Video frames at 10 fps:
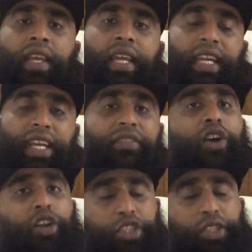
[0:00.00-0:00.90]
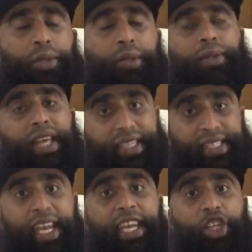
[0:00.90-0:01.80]
It even got to that
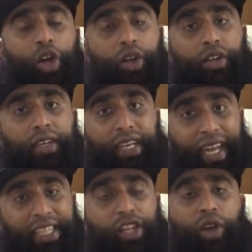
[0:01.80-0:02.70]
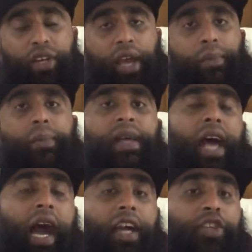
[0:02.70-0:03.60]
stage on last lockdown.
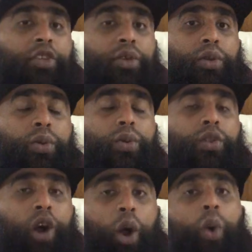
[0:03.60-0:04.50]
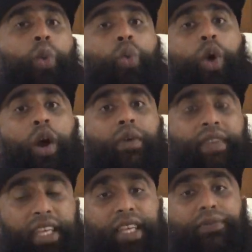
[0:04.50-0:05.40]
I knew the whole of
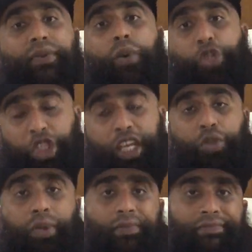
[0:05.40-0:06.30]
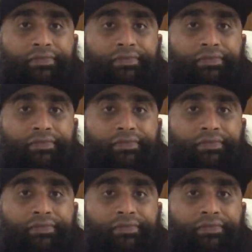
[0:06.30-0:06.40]
E4's schedule.